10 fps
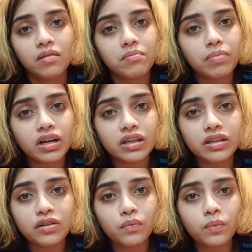
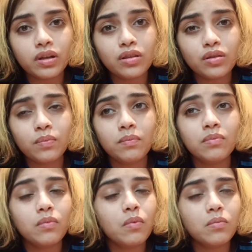but with
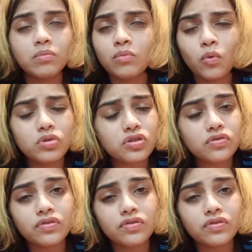most